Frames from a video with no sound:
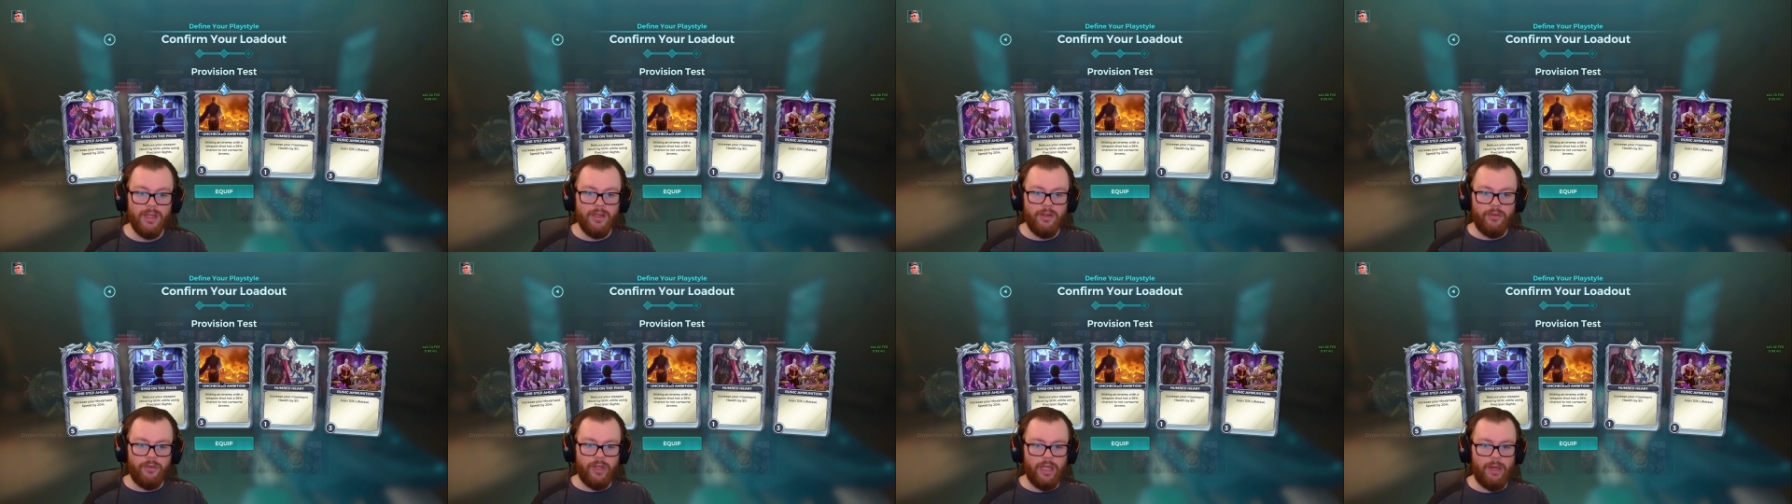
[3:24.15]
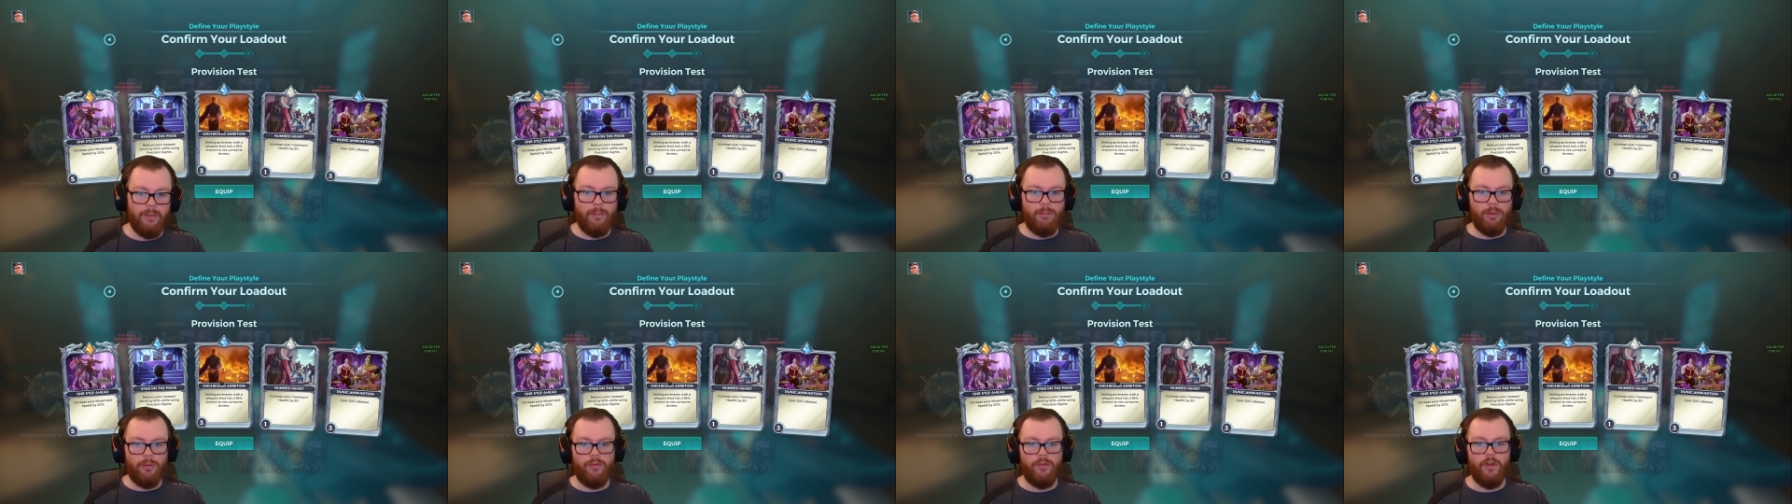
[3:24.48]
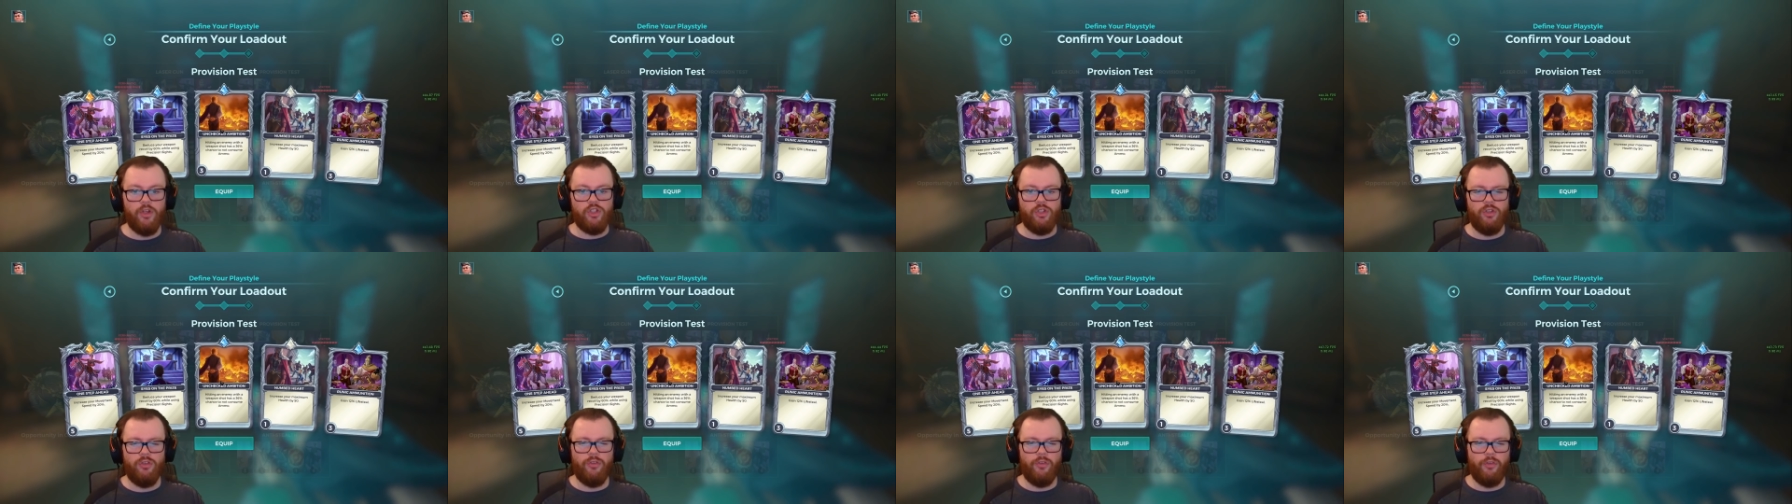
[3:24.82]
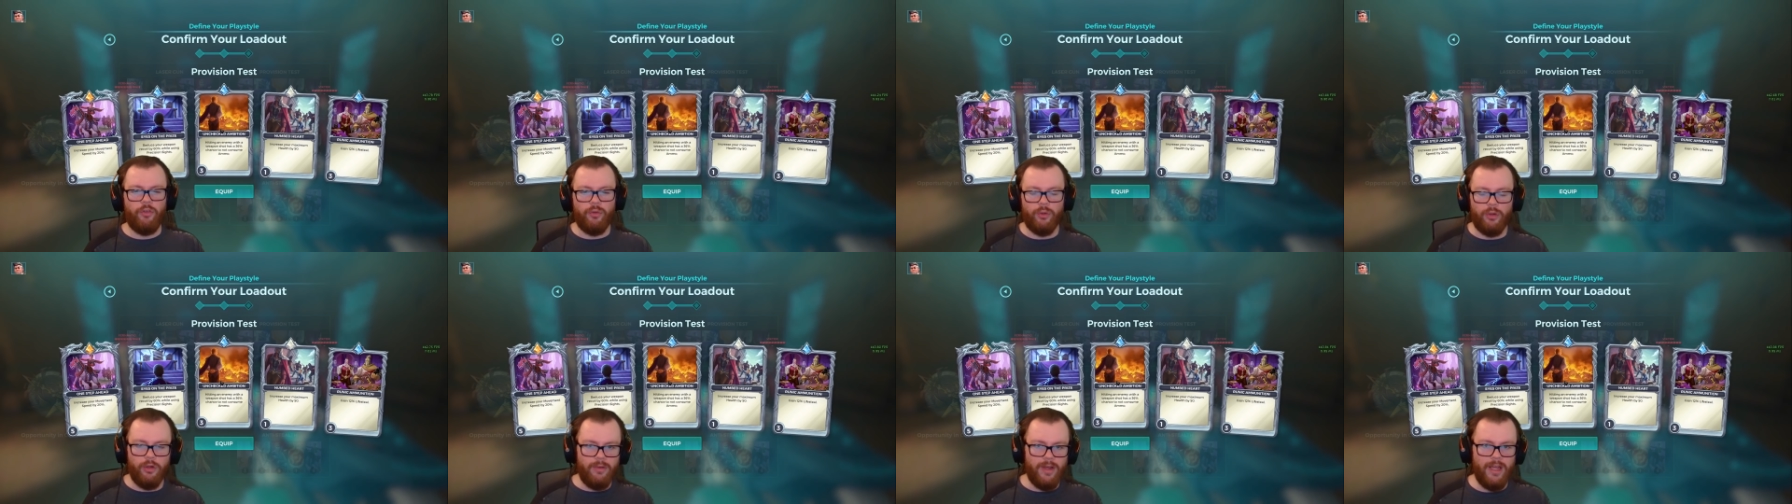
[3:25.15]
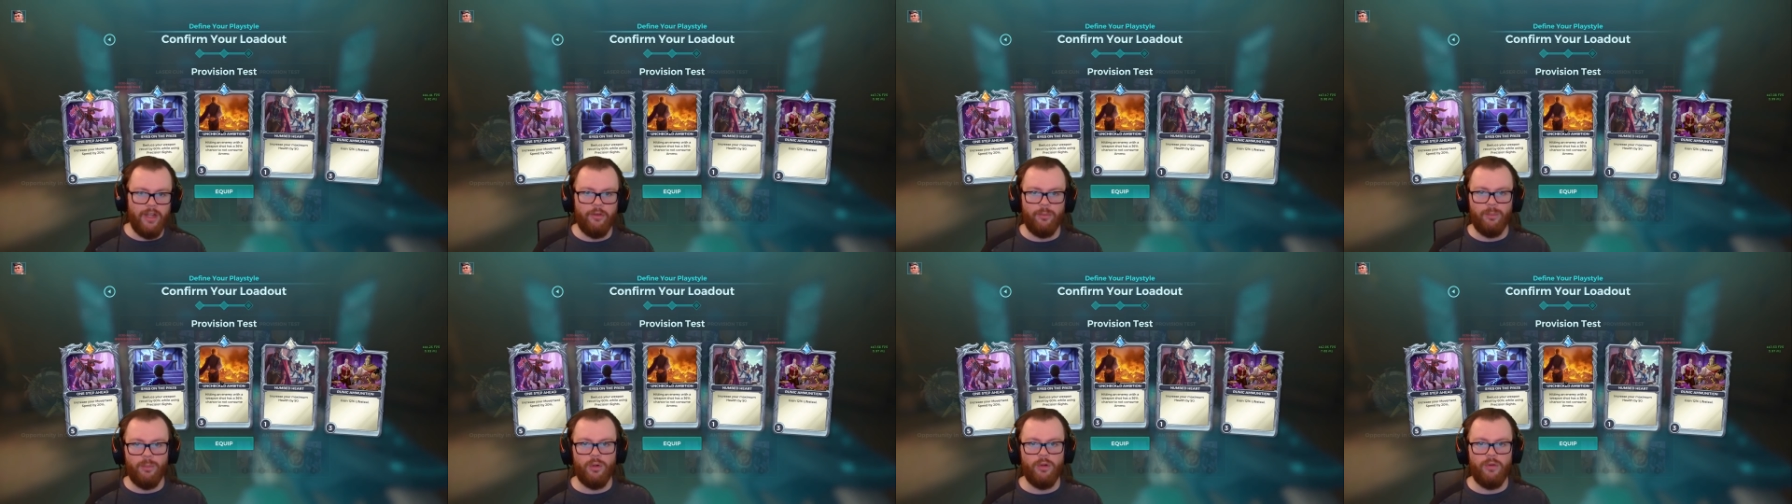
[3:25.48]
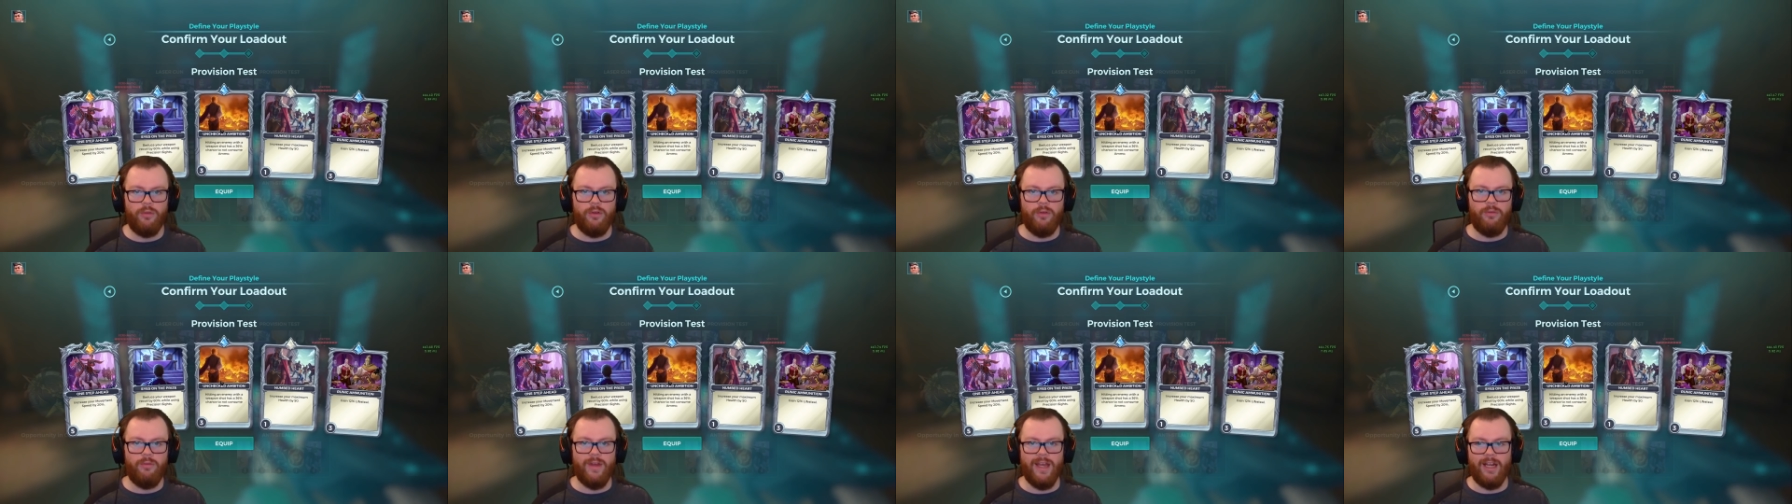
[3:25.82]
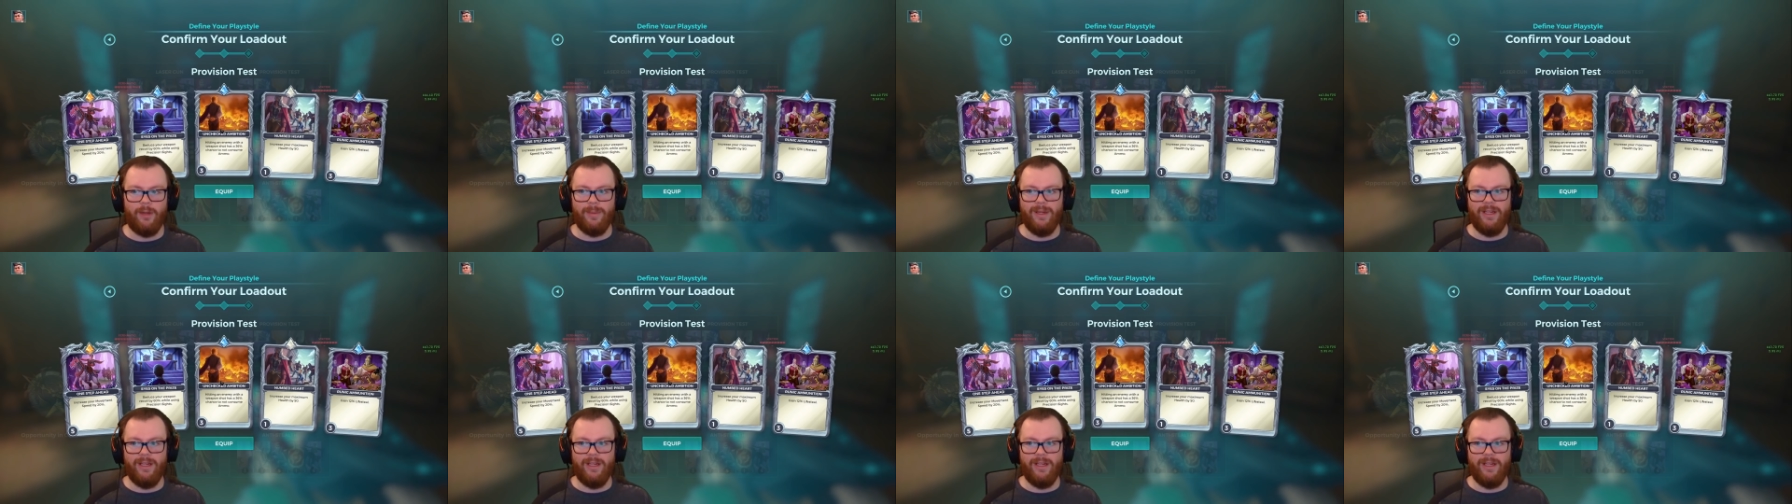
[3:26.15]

so that way provision sort of has more of an effect